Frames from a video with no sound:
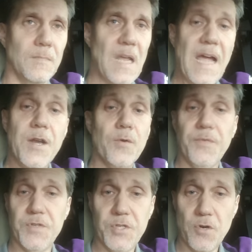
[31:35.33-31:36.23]
I know
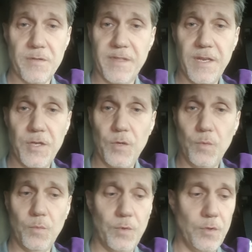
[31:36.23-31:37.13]
for sure then
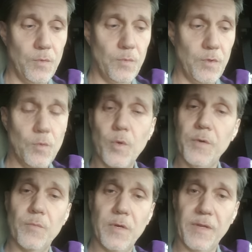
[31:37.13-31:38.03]
you you you
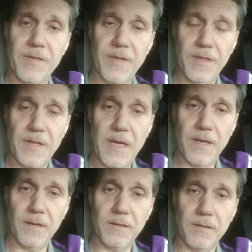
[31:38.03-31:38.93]
wouldn't really think that.
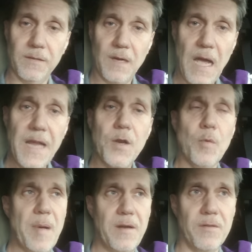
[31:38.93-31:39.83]
I know
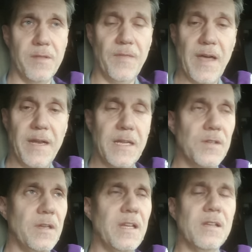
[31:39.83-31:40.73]
better than that,
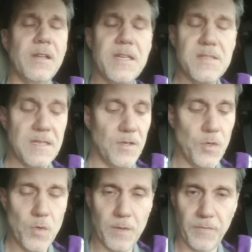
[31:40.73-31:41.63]
and at least
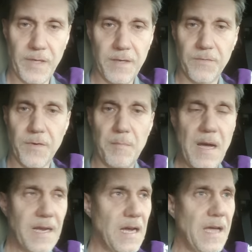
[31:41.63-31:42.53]
intuitively and from
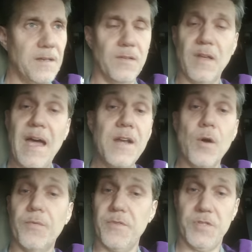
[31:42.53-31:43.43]
my guidance, I
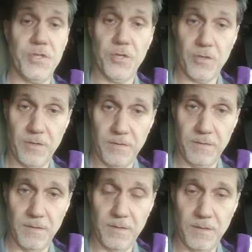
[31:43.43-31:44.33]
know for sure
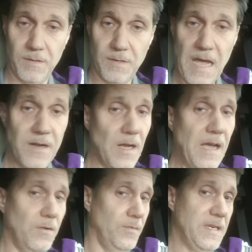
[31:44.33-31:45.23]
I,
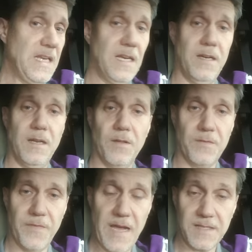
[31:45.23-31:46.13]
I don't need any other
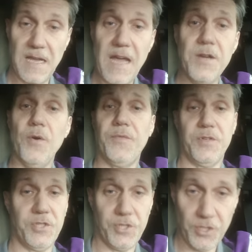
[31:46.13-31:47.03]
facts. I know for
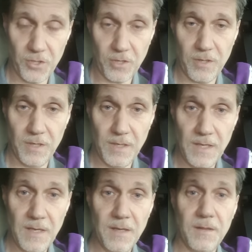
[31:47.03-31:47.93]
sure
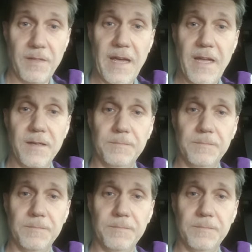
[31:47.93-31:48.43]
that